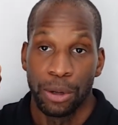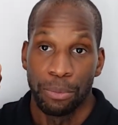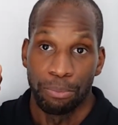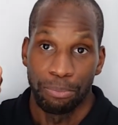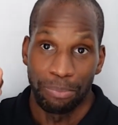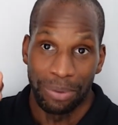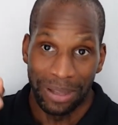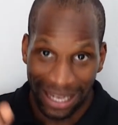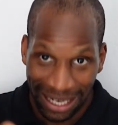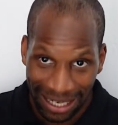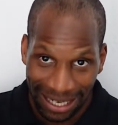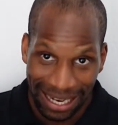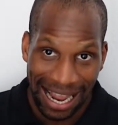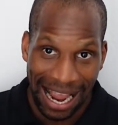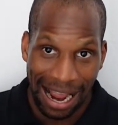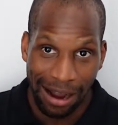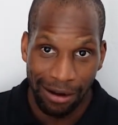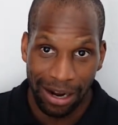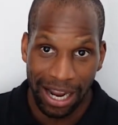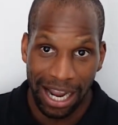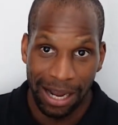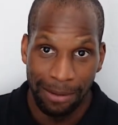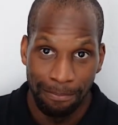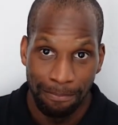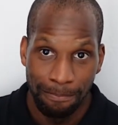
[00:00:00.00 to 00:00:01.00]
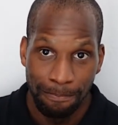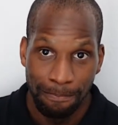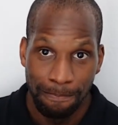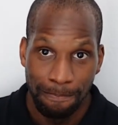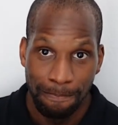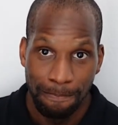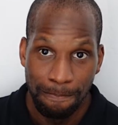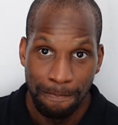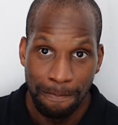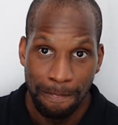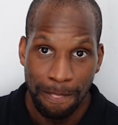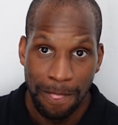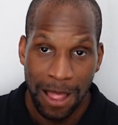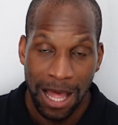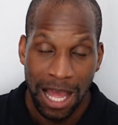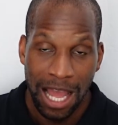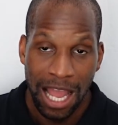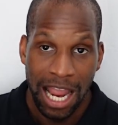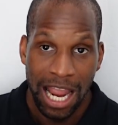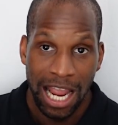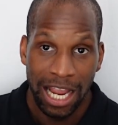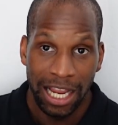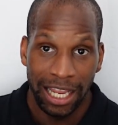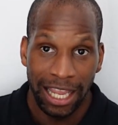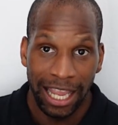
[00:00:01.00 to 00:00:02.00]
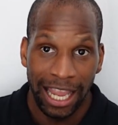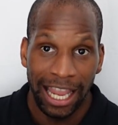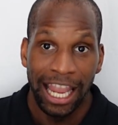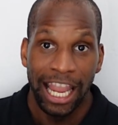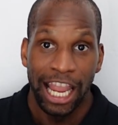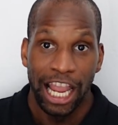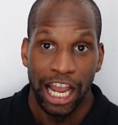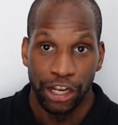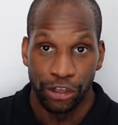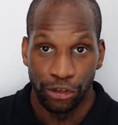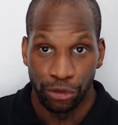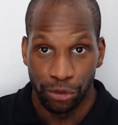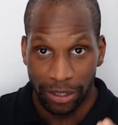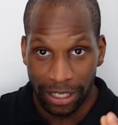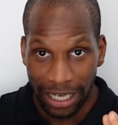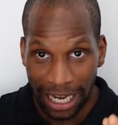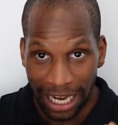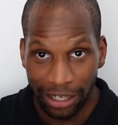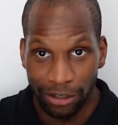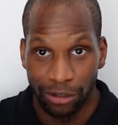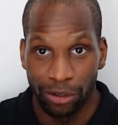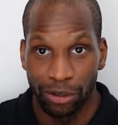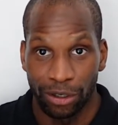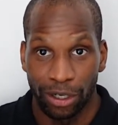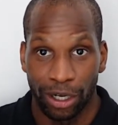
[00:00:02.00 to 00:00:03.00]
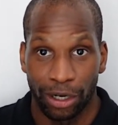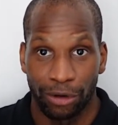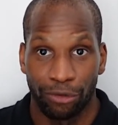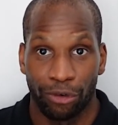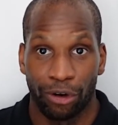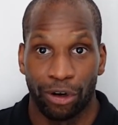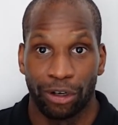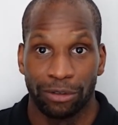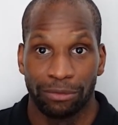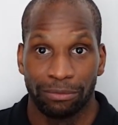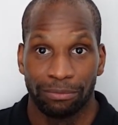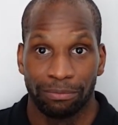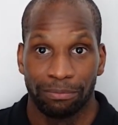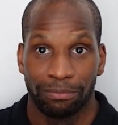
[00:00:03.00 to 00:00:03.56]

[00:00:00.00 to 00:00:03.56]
Pick the outcome, okay, and you cannot go wrong,